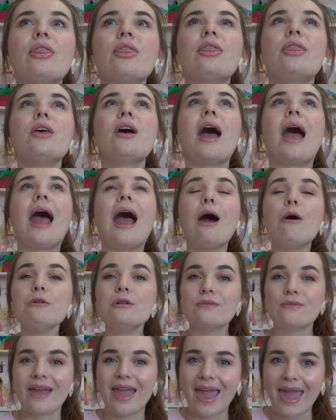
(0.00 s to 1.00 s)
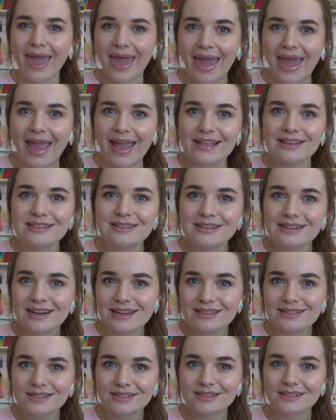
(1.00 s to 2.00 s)
The
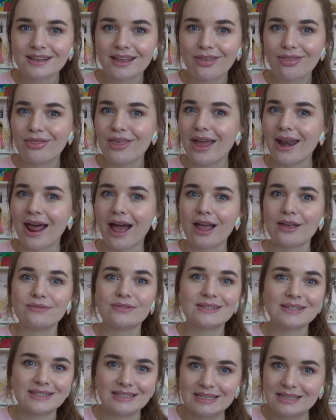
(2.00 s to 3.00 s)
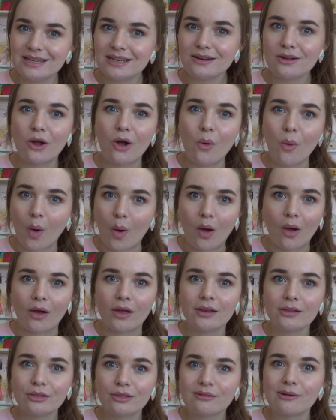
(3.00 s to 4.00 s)
out-of-handness that I've seen go
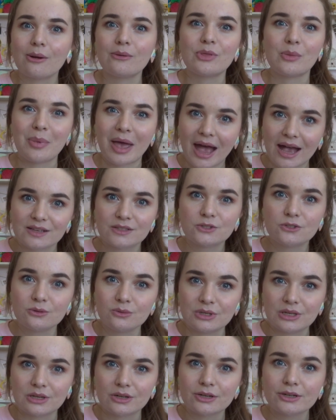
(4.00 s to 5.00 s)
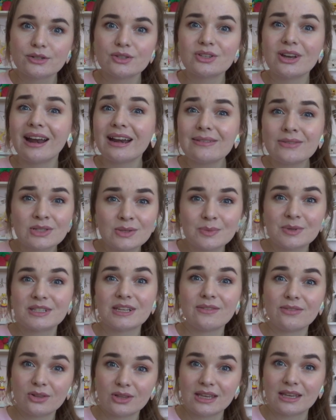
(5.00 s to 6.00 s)
on throughout the past 2 years, not even
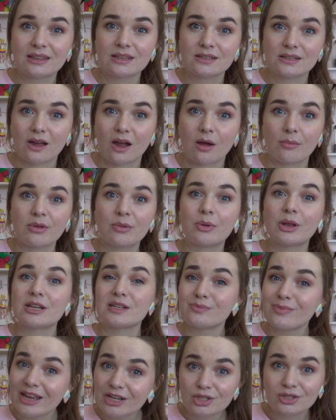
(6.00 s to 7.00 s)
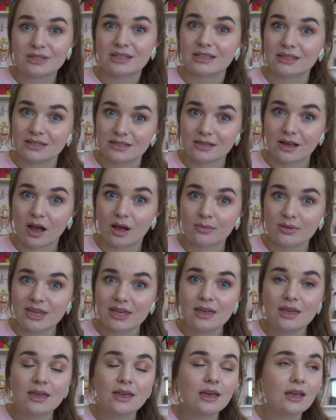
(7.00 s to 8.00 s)
specifically in this hobby, but especially in this
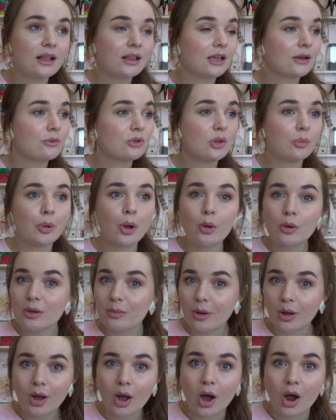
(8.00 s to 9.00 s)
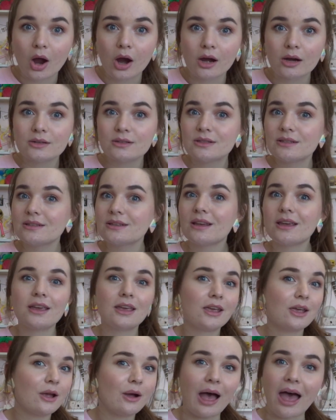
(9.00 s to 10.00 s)
hobby, like with the Pokemon cards,
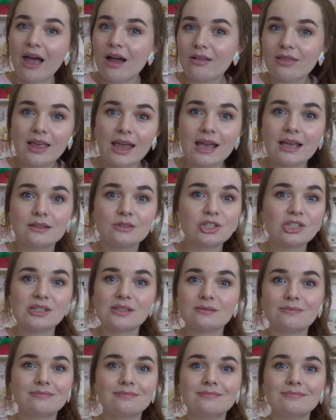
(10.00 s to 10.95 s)
like, just,